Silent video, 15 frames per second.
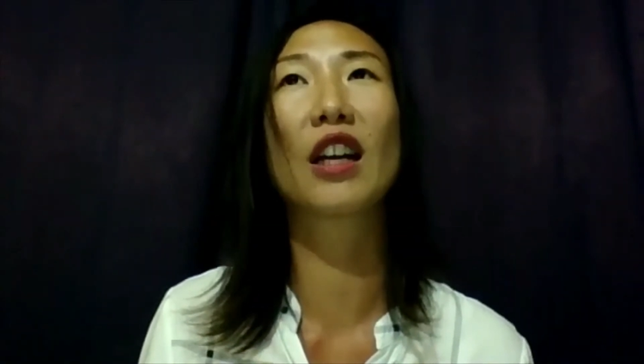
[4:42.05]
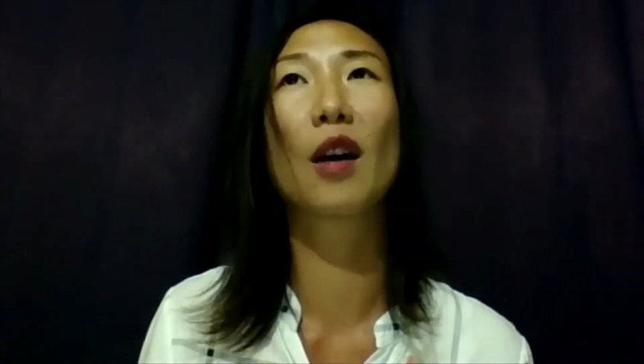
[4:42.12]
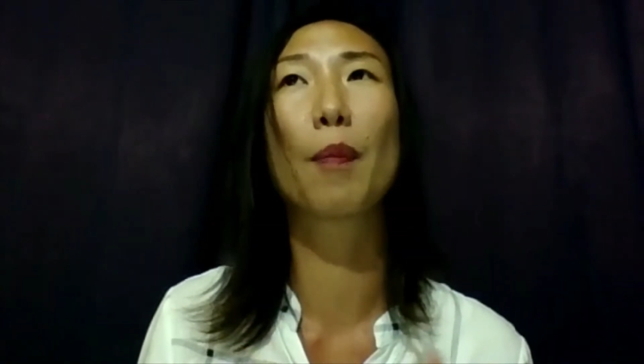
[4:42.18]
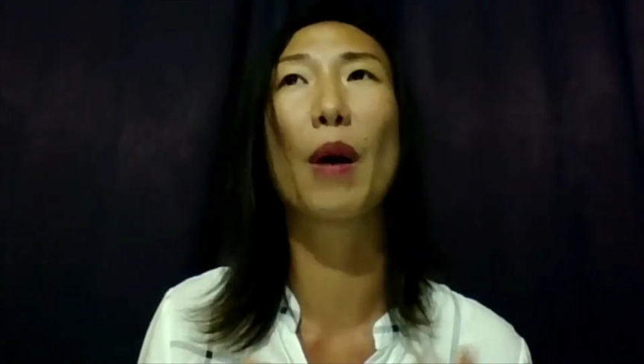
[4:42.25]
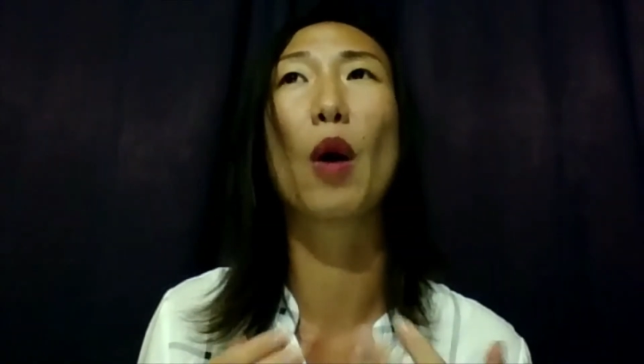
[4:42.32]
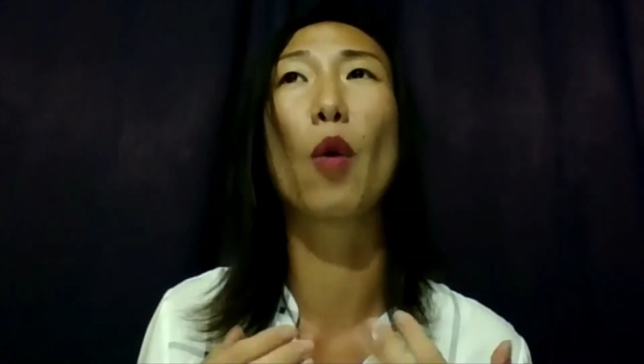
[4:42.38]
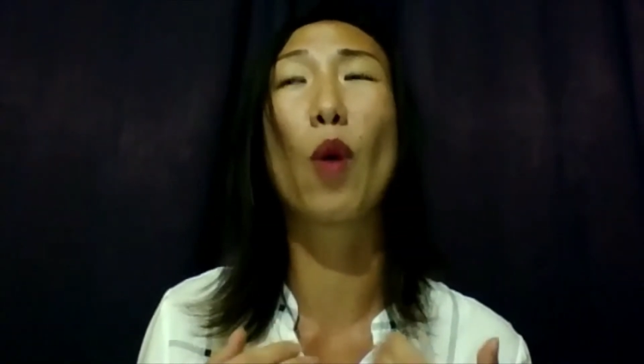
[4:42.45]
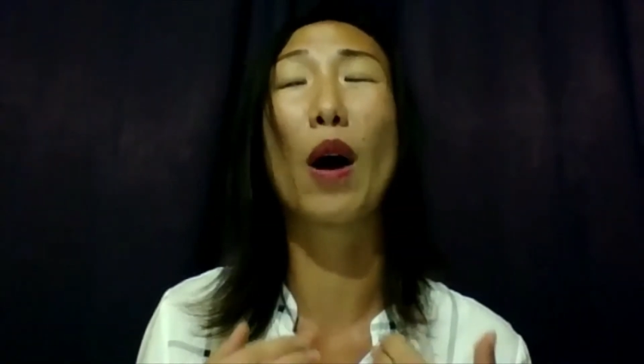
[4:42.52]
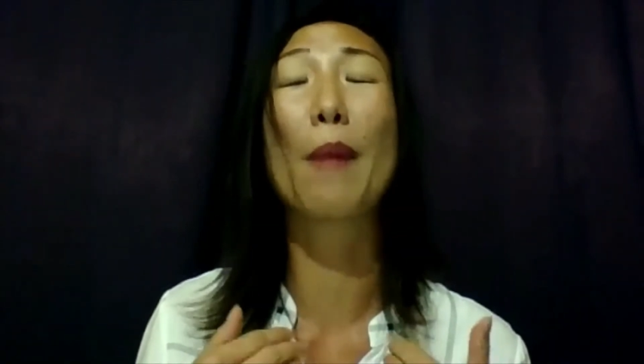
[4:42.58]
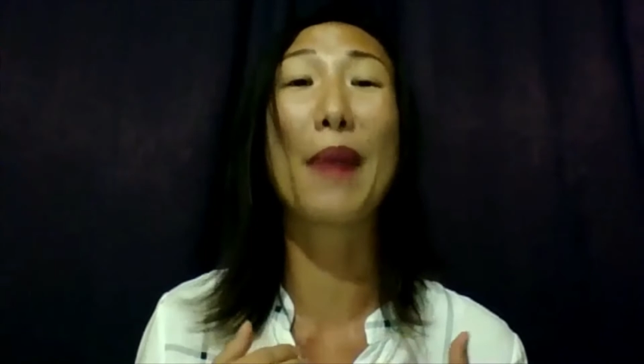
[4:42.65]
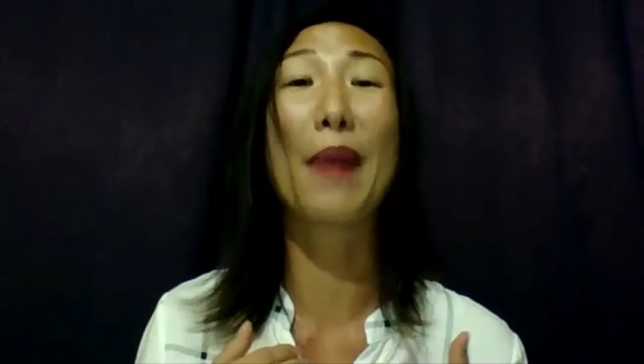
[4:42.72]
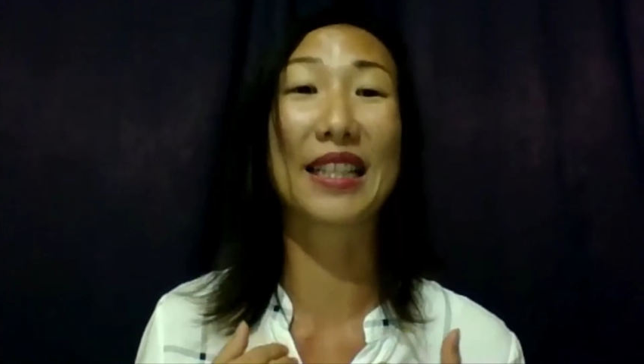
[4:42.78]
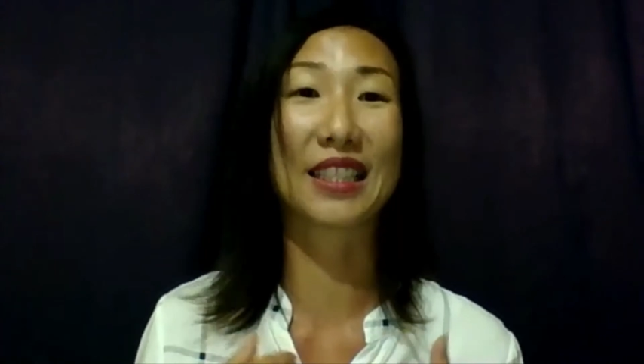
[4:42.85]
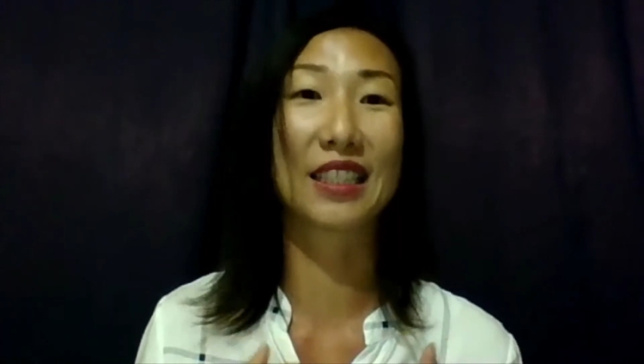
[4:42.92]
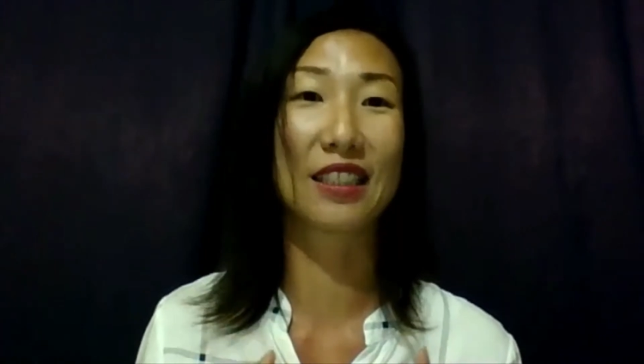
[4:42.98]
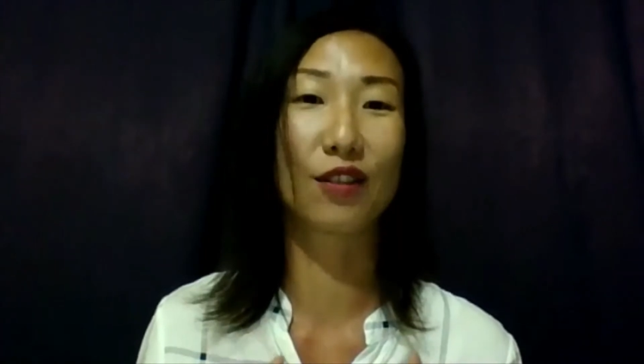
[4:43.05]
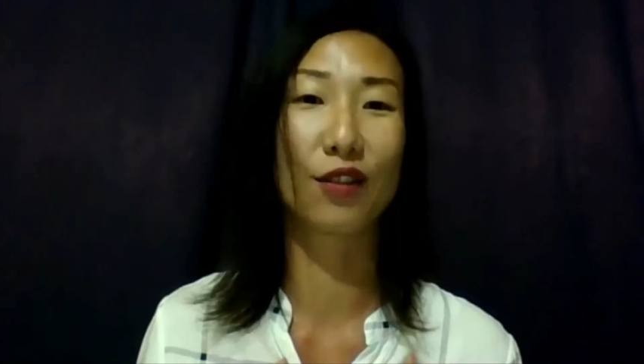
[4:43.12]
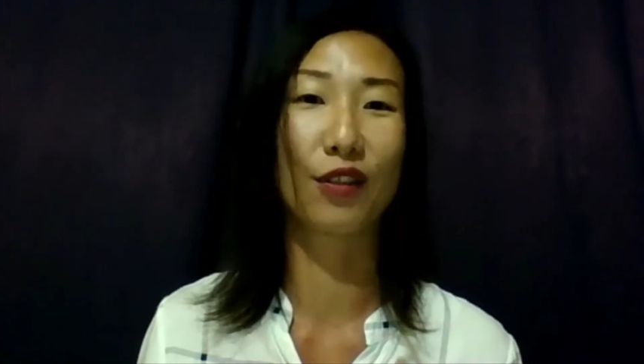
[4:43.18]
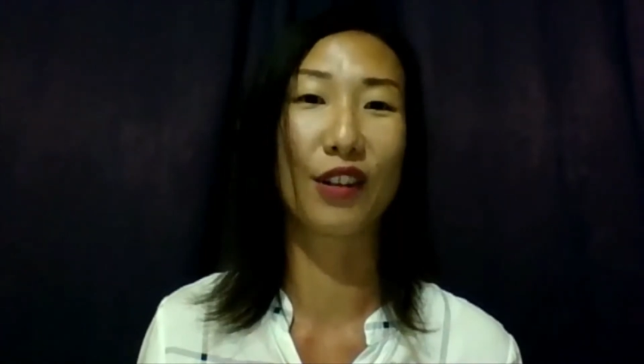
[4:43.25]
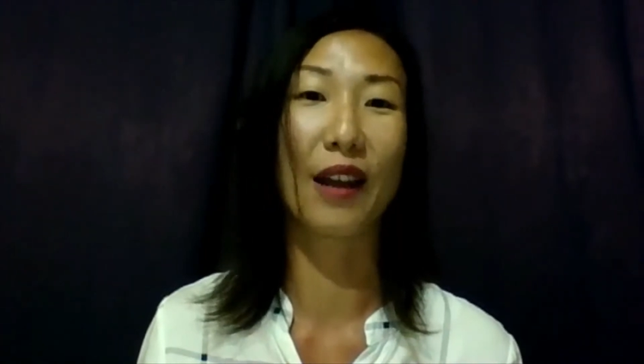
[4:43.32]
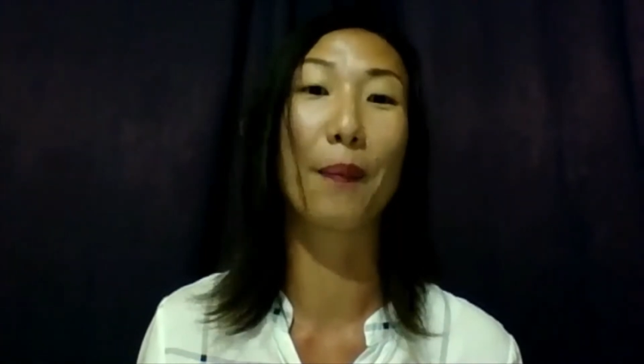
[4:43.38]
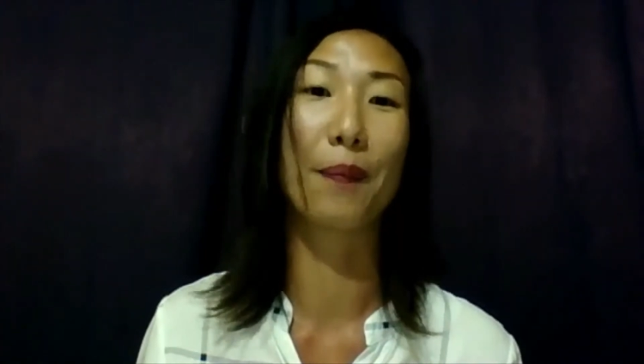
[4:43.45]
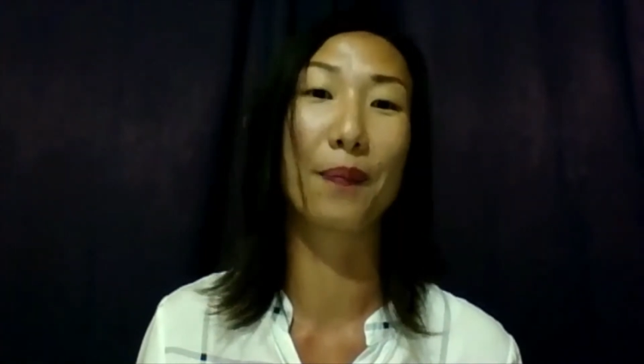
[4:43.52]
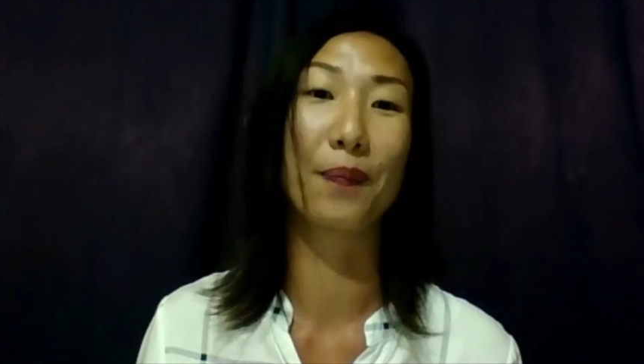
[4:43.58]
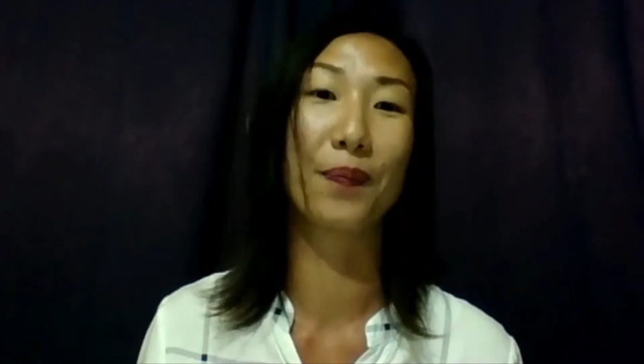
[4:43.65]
about what matters to them.